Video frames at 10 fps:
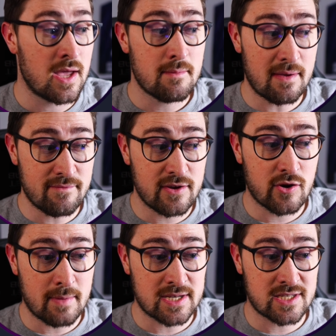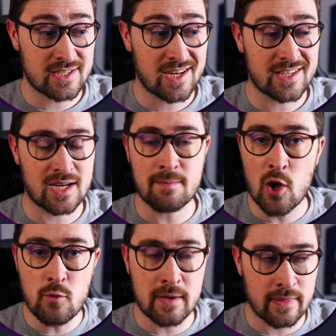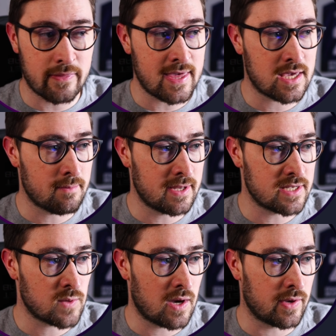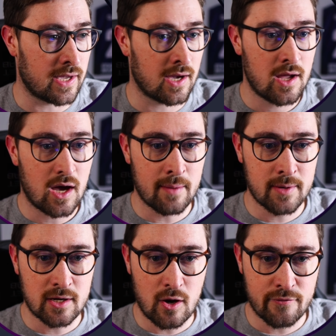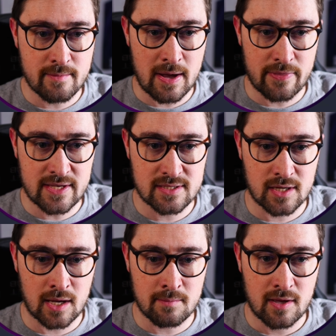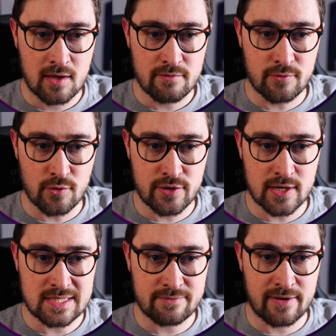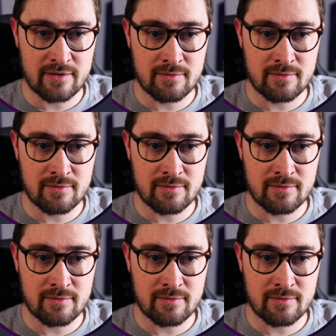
Benfica and Manchester United. I'm hoping that they come in as well here. I'm going to offer him out this time for 35